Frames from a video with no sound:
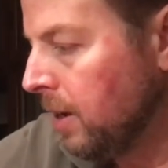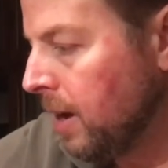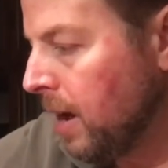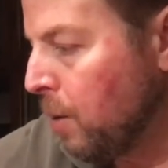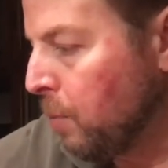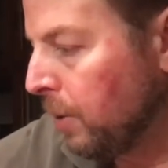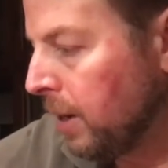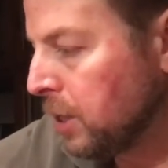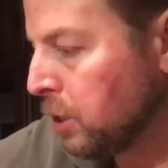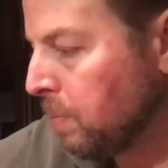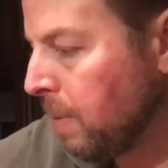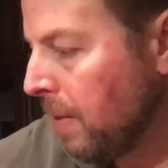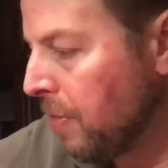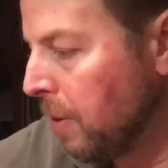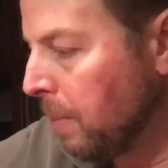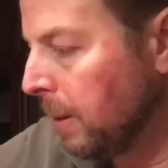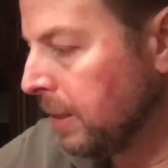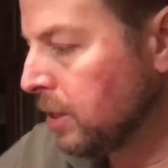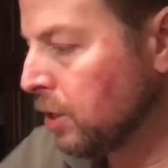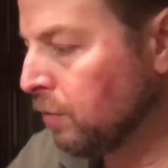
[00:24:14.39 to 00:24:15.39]
And when I spend
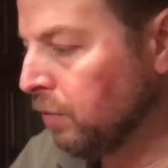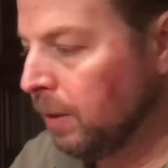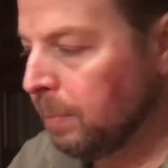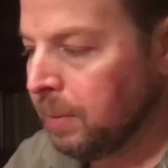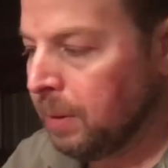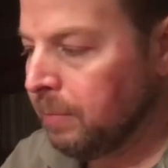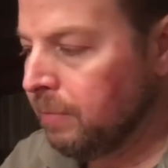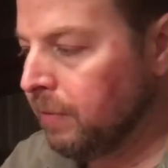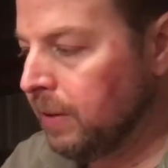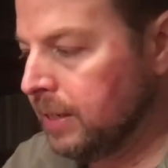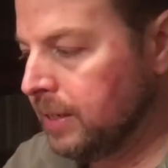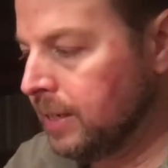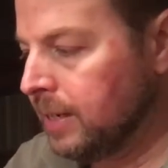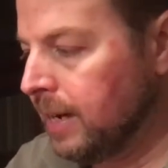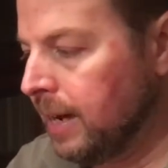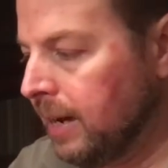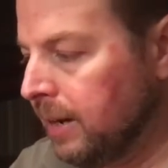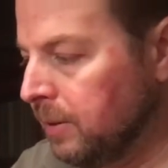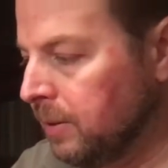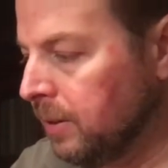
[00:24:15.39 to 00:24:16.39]
them, I just flip them face
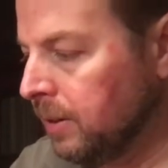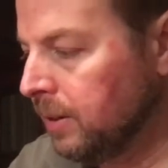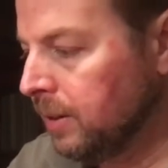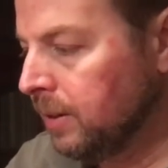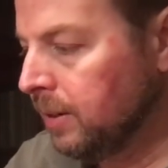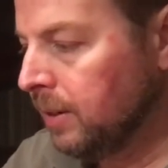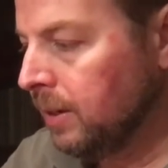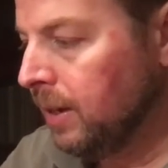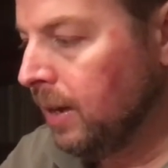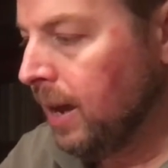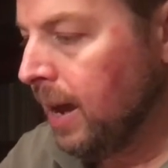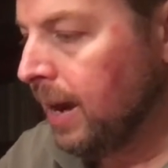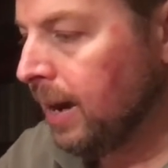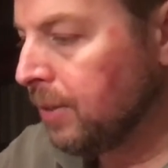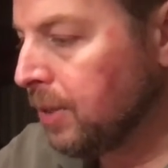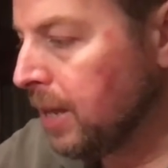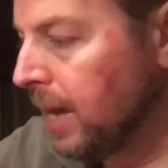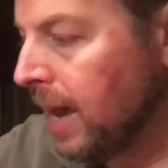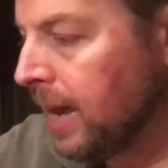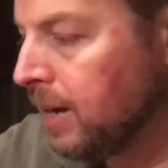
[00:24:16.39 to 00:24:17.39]
down. And
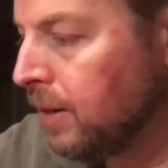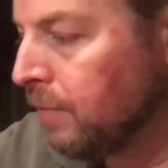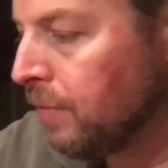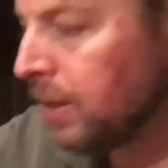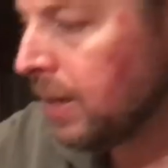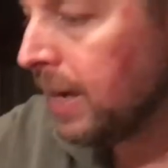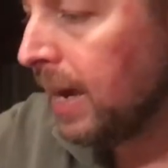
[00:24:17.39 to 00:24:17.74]
at the end of the